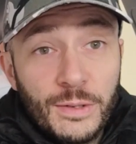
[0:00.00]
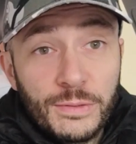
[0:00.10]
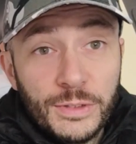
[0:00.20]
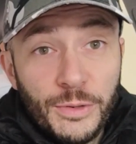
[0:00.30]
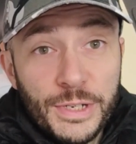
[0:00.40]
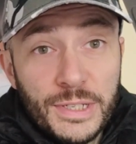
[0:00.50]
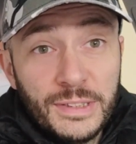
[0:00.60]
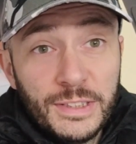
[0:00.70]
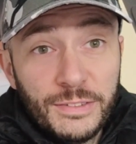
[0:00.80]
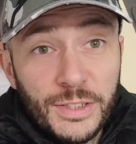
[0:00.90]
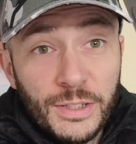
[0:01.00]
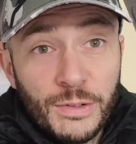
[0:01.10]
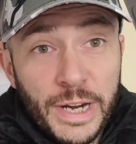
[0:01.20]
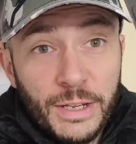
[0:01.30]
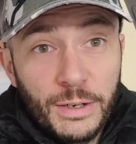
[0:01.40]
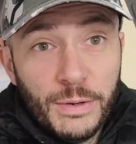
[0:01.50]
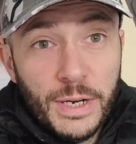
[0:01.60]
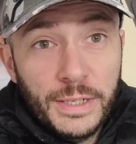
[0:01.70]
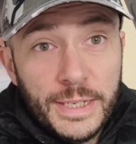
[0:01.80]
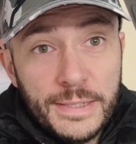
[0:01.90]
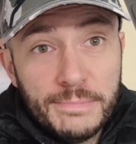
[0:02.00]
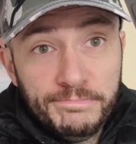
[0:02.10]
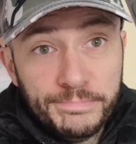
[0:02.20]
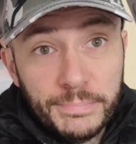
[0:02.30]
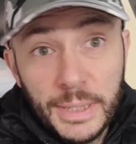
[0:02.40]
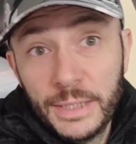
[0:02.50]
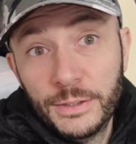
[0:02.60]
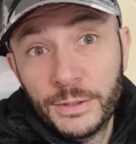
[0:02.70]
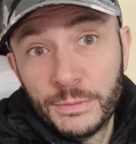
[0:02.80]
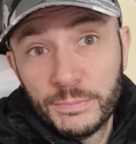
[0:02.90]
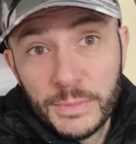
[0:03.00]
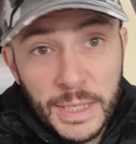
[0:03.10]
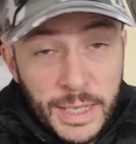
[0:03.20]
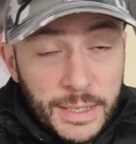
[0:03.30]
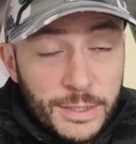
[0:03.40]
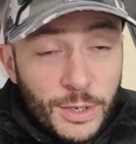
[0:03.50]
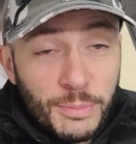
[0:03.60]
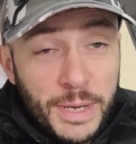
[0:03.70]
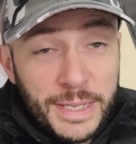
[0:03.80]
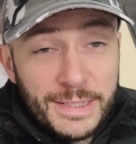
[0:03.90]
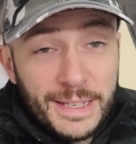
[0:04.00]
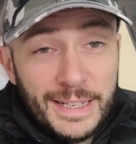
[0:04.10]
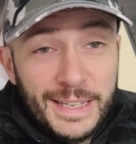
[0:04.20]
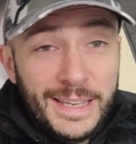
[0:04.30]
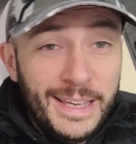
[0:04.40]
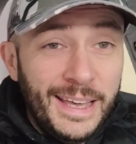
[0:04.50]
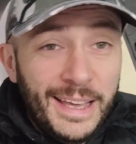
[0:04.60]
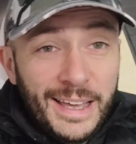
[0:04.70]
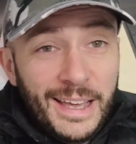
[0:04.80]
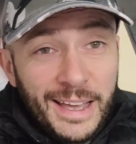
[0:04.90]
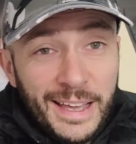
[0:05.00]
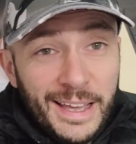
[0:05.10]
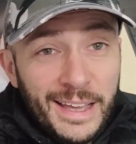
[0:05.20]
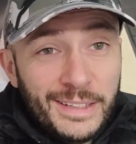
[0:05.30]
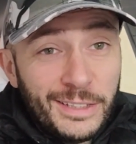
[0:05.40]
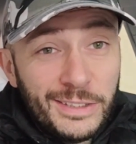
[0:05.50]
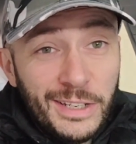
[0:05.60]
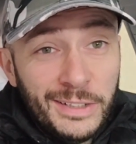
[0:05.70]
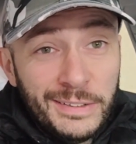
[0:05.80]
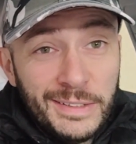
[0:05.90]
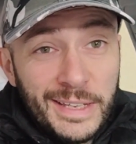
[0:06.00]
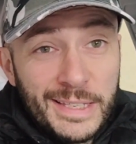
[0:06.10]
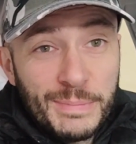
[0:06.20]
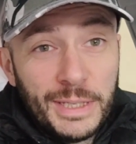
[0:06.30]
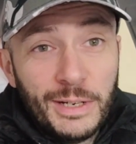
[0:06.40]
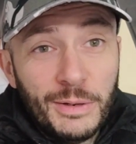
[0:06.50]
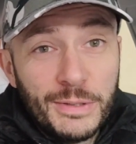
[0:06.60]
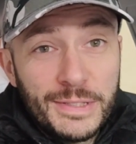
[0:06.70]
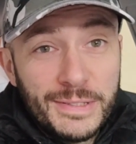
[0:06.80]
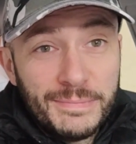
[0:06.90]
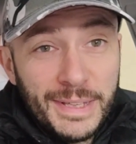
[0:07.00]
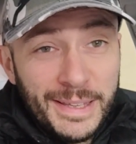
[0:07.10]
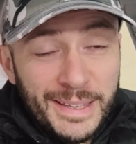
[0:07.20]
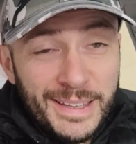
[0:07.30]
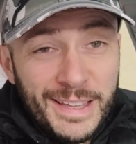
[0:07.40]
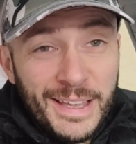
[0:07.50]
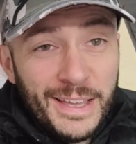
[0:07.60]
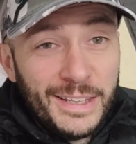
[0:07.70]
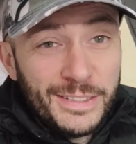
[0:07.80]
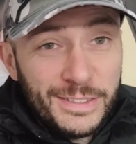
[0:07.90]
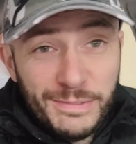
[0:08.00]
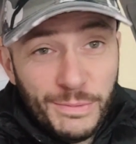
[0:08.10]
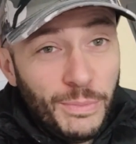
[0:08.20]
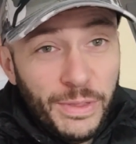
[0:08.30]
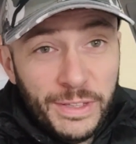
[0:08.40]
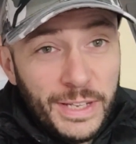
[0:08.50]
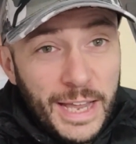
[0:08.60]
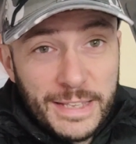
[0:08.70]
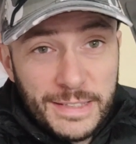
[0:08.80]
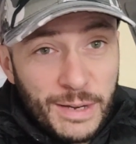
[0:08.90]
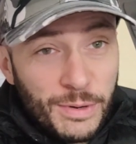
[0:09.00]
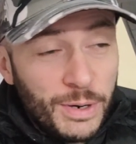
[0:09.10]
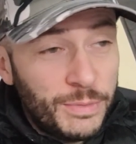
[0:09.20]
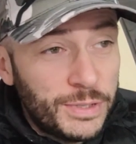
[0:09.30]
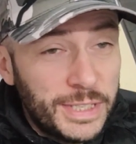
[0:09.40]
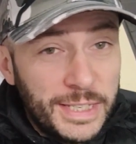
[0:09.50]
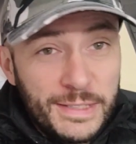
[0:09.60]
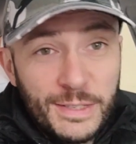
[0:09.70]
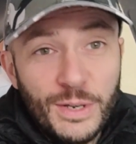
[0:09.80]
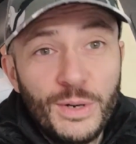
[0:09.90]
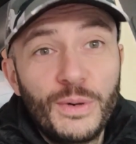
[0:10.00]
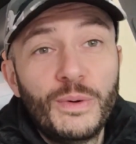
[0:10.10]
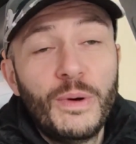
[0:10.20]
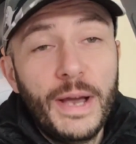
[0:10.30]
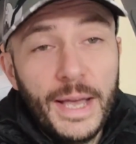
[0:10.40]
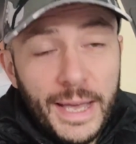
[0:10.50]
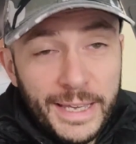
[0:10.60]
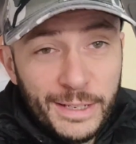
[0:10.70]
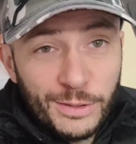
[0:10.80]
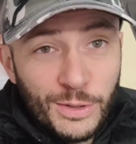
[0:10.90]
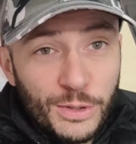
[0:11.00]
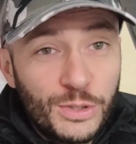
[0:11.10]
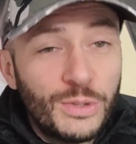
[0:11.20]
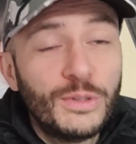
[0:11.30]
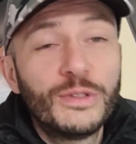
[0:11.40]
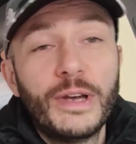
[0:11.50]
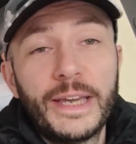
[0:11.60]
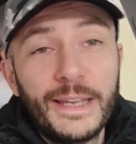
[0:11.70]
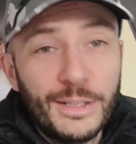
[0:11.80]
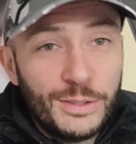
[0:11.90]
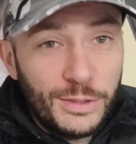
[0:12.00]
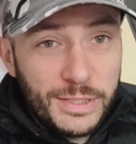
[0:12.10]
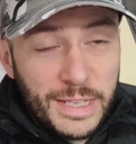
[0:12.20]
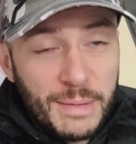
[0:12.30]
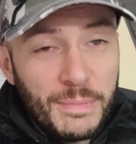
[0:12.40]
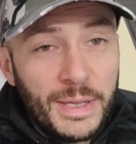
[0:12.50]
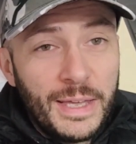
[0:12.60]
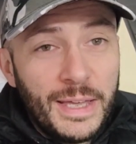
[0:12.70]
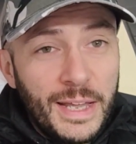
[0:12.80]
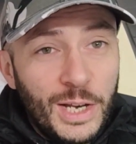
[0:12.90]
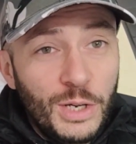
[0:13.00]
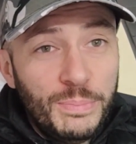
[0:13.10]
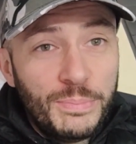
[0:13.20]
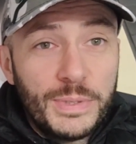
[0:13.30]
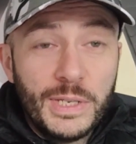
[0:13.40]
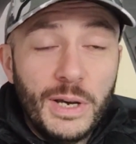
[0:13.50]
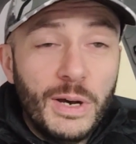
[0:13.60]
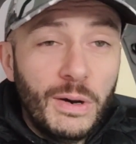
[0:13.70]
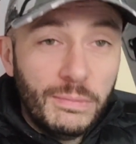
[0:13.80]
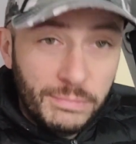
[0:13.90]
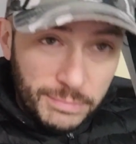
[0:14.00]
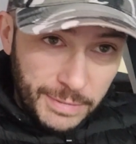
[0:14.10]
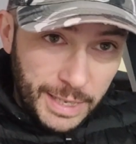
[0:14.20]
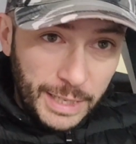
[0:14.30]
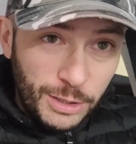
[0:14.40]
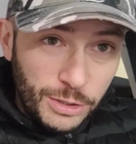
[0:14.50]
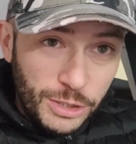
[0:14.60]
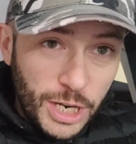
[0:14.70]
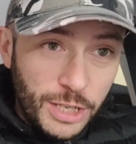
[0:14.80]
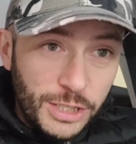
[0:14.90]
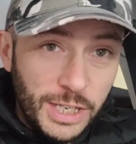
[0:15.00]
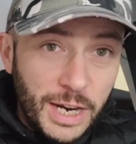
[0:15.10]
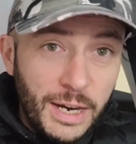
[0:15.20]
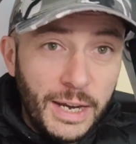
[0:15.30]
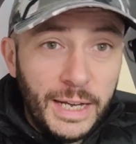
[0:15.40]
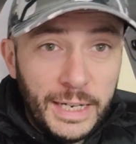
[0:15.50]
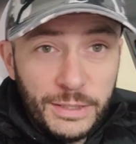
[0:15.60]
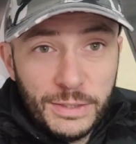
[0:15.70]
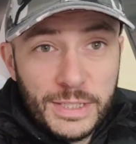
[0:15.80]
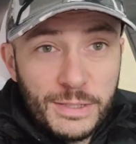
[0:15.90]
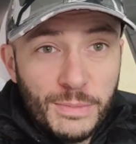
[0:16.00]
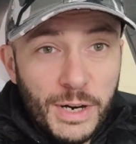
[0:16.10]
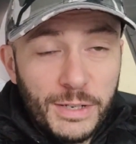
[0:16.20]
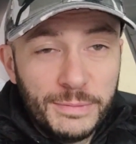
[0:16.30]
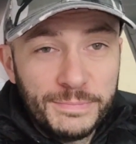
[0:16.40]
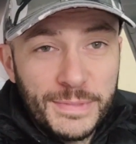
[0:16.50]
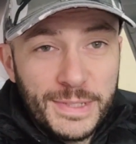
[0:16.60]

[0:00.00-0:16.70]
The result of the regular run is, I don't know. So basically, the tunnel has been closed within the last hour, obviously. So I cannot go through, so I cannot do the same loop. So I'll go to charge a car and I'll do this tomorrow.